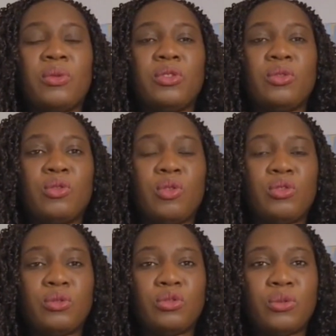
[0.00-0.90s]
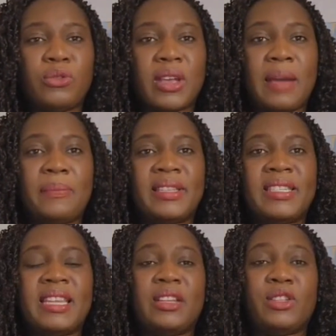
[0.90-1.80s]
you go do
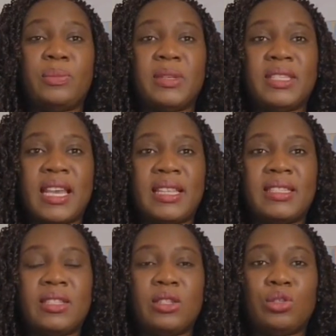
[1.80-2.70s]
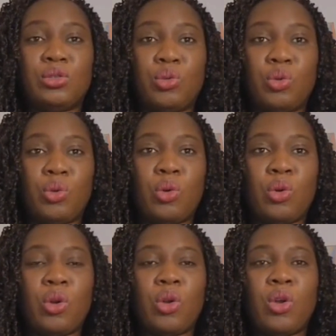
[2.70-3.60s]
fingerprinting, and it will be sent to,
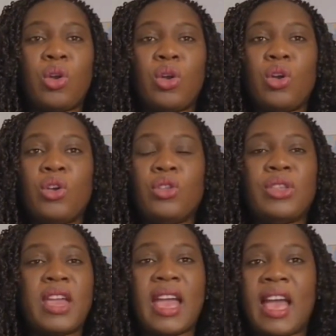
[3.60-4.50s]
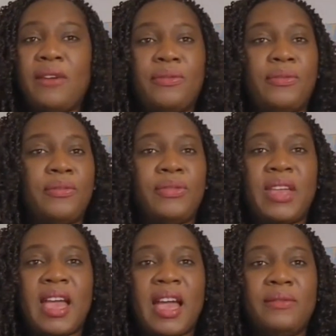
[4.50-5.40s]
they have the